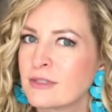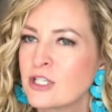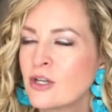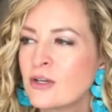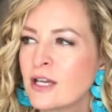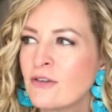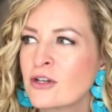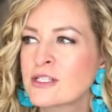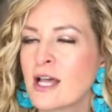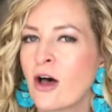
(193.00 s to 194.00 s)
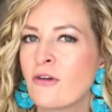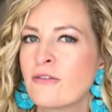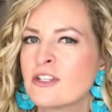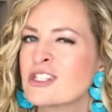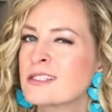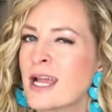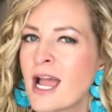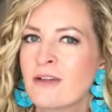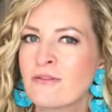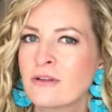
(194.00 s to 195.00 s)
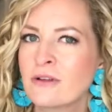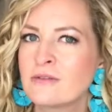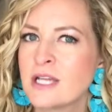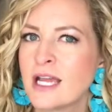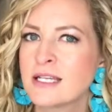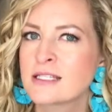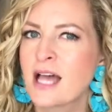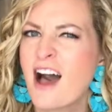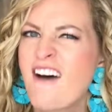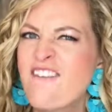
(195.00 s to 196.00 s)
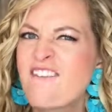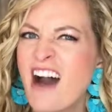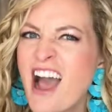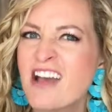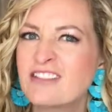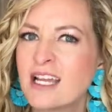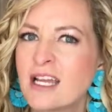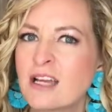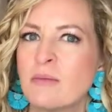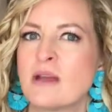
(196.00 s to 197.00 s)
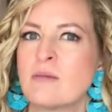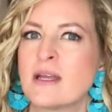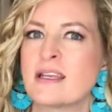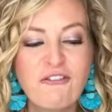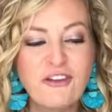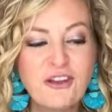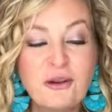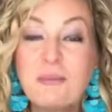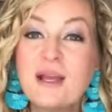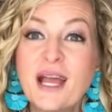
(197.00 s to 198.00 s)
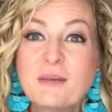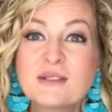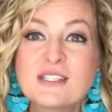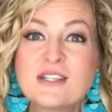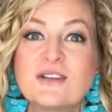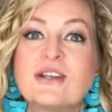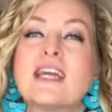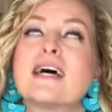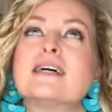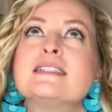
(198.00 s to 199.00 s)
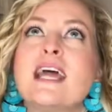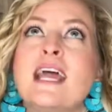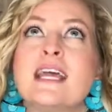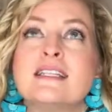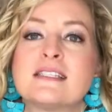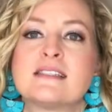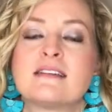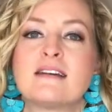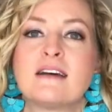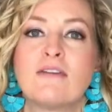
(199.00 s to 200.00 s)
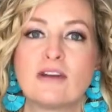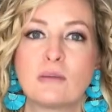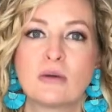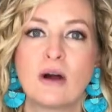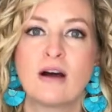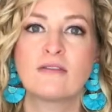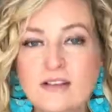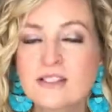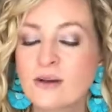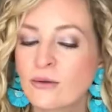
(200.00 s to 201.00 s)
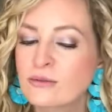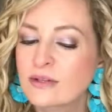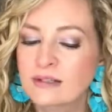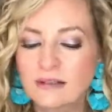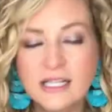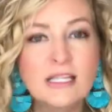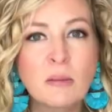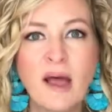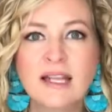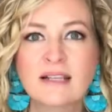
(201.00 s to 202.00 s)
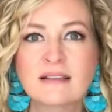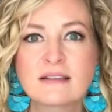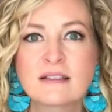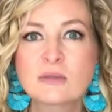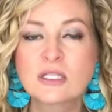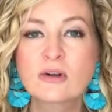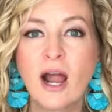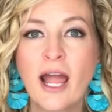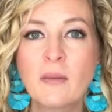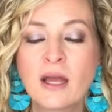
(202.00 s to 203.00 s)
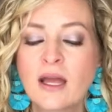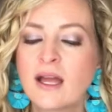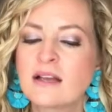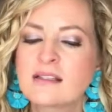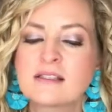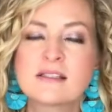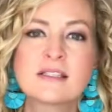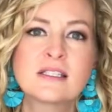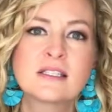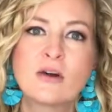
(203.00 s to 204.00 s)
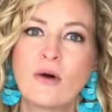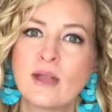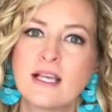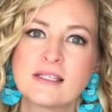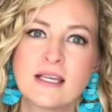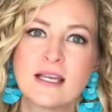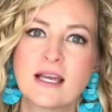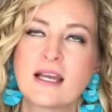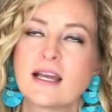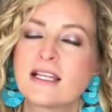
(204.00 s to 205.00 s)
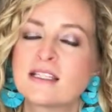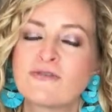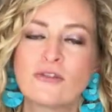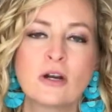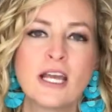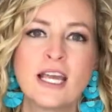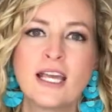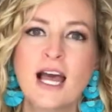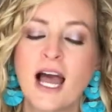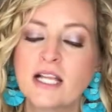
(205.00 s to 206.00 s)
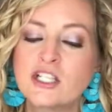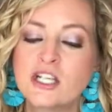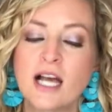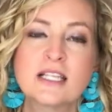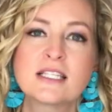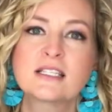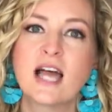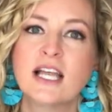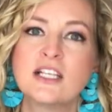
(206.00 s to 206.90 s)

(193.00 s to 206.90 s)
to give yourself just a handful of days, a 5-day commitment for you to be able to get a taste of improv. So click the button, subscribe, so easy, it's free. I just